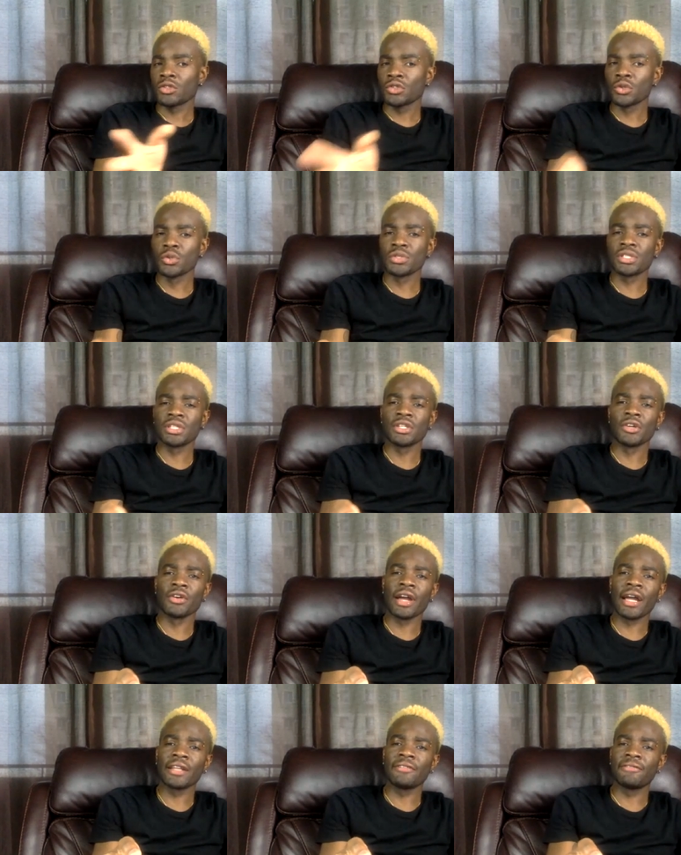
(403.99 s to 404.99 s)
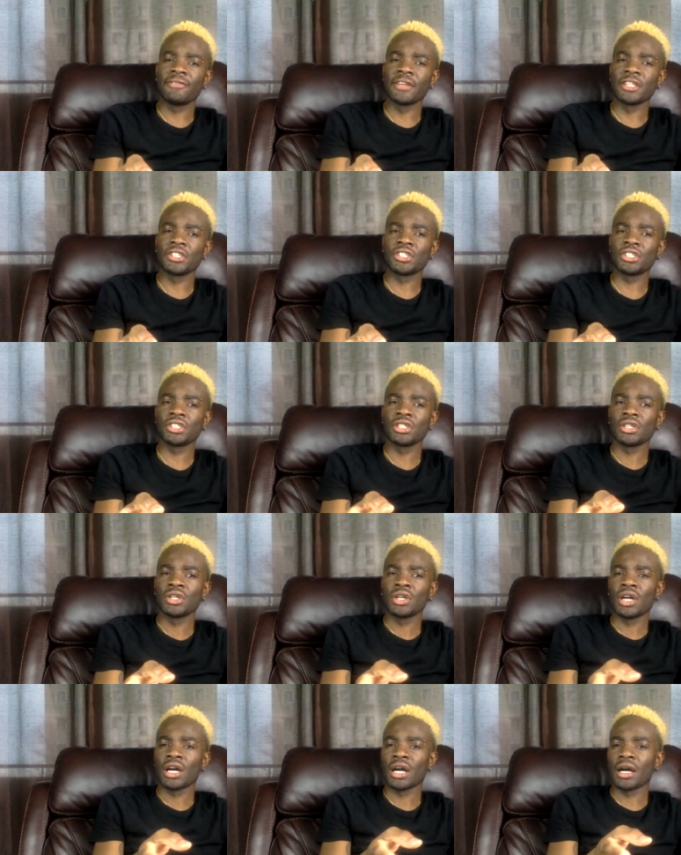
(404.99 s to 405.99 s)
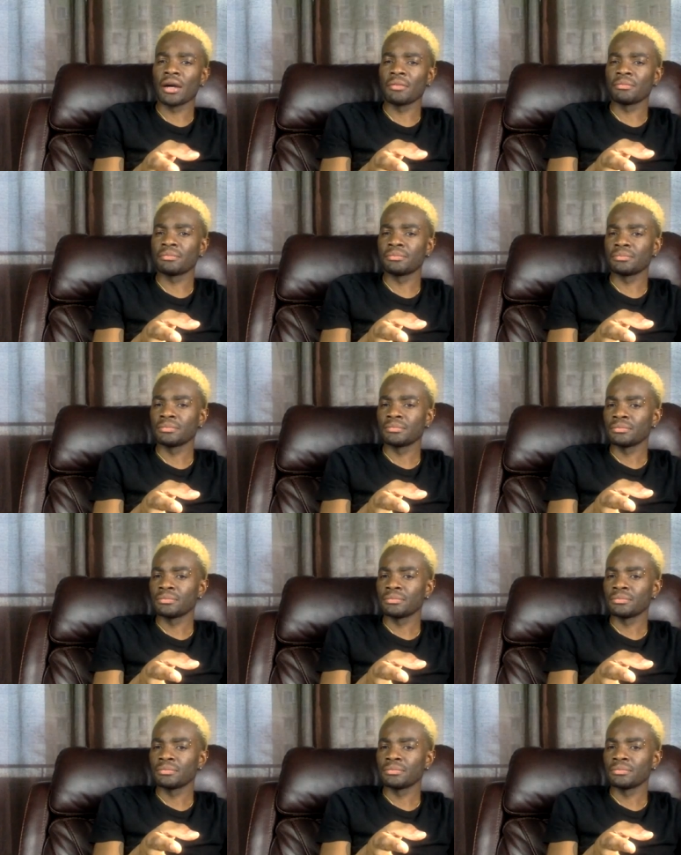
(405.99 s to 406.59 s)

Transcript: Choosing the right fish, um,